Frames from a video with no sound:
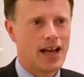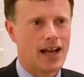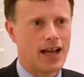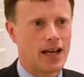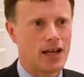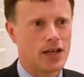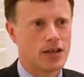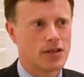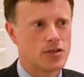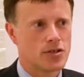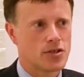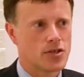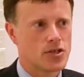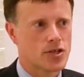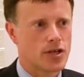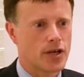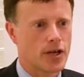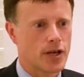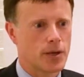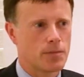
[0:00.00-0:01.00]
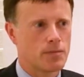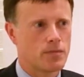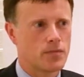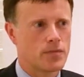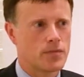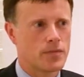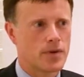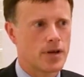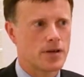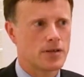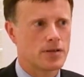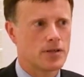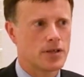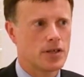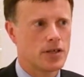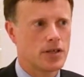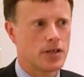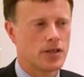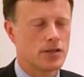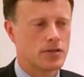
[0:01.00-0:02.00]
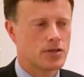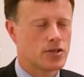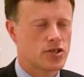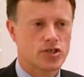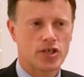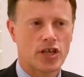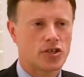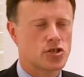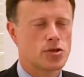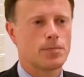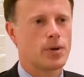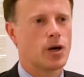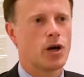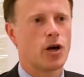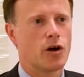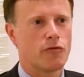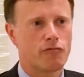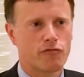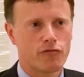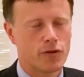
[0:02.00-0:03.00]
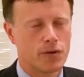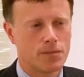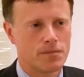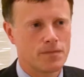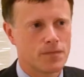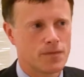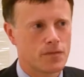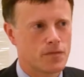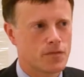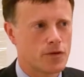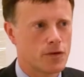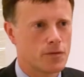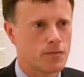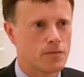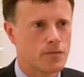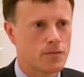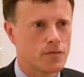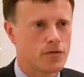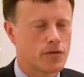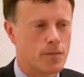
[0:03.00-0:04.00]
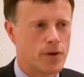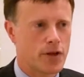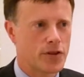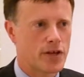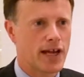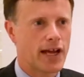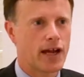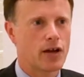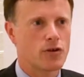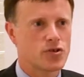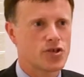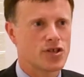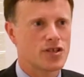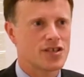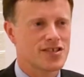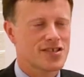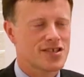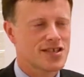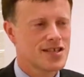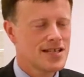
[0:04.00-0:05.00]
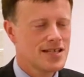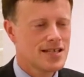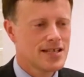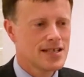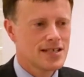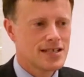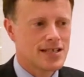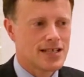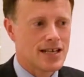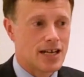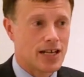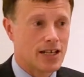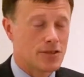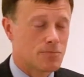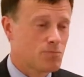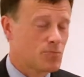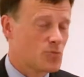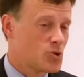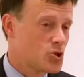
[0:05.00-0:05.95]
and um, set apart from, from, from other houses. I